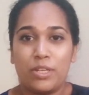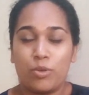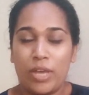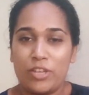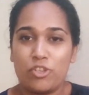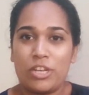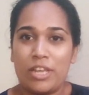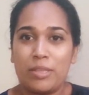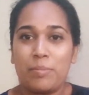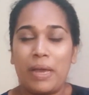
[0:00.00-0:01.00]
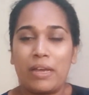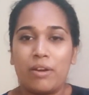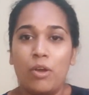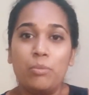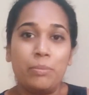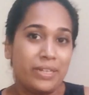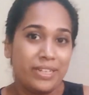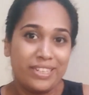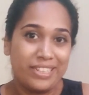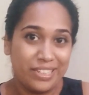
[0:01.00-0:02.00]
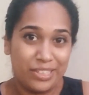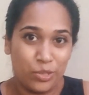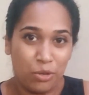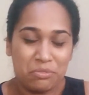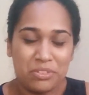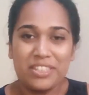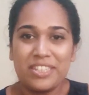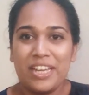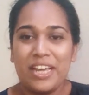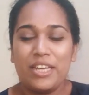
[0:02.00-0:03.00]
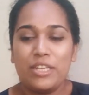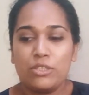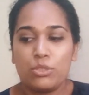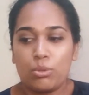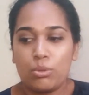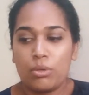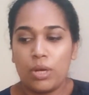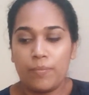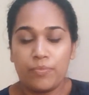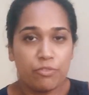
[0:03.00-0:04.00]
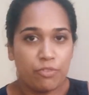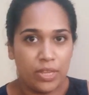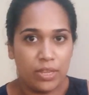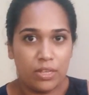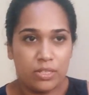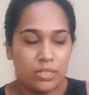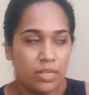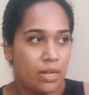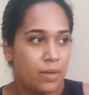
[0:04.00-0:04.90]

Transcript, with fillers: location and the background, but it did not work. So Faith is